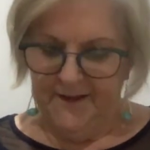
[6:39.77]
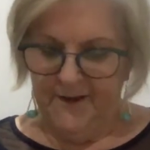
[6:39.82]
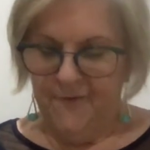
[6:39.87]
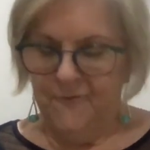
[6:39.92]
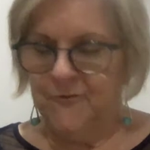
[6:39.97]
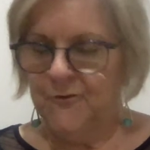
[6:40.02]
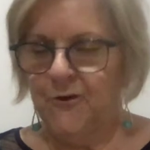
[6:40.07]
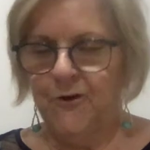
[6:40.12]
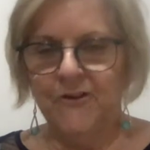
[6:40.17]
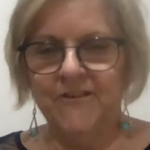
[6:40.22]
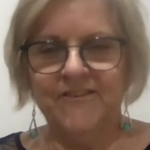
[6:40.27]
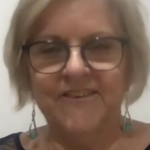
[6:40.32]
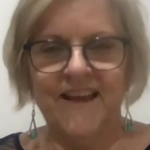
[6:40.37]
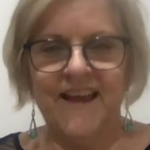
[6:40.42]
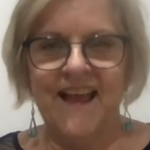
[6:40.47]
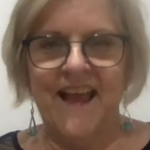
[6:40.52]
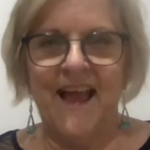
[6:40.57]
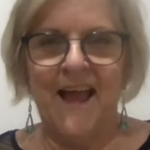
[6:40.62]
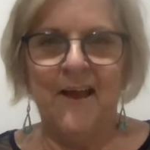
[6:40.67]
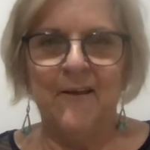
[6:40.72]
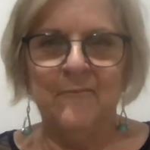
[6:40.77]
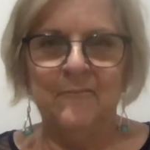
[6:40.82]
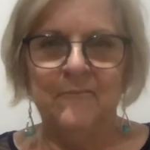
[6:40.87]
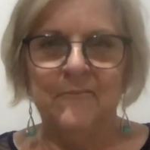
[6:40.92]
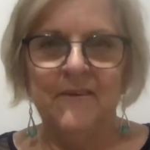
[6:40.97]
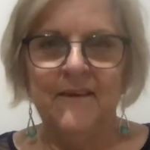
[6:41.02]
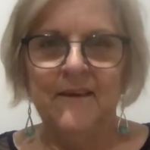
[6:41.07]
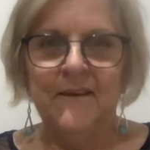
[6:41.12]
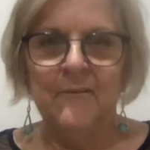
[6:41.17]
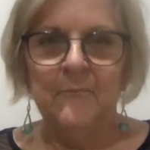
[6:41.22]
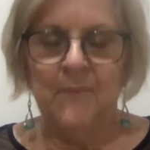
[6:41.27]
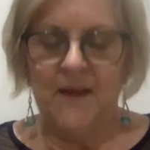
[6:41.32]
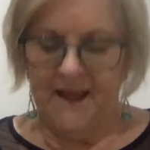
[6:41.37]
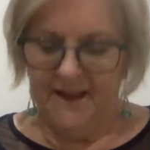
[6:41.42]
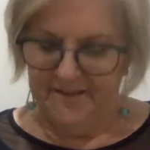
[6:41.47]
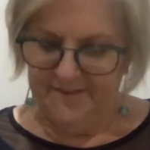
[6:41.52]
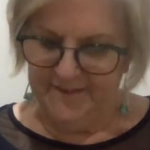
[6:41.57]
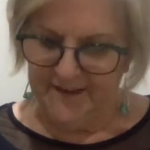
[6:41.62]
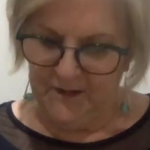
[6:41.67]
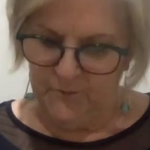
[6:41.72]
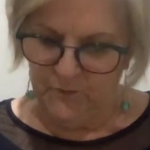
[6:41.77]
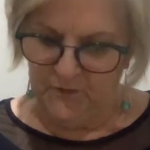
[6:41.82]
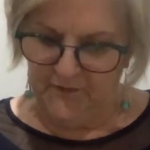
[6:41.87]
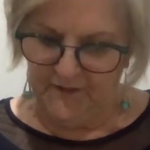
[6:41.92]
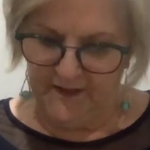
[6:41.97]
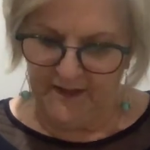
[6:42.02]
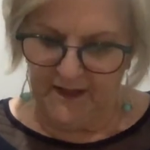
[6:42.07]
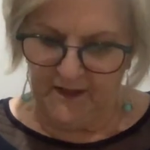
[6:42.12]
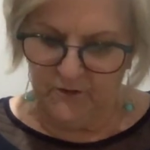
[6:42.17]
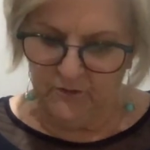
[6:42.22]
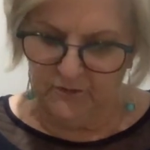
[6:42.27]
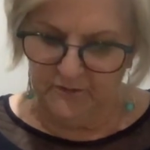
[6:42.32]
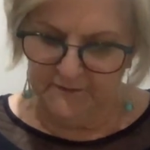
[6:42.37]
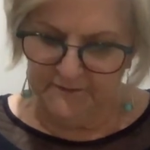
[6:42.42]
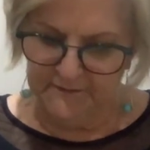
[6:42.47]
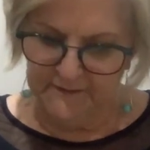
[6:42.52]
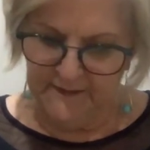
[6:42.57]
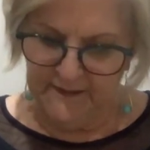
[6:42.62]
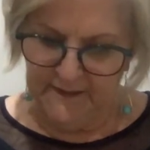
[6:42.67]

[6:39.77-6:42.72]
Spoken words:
"Of course I am," Maya said with a giggle.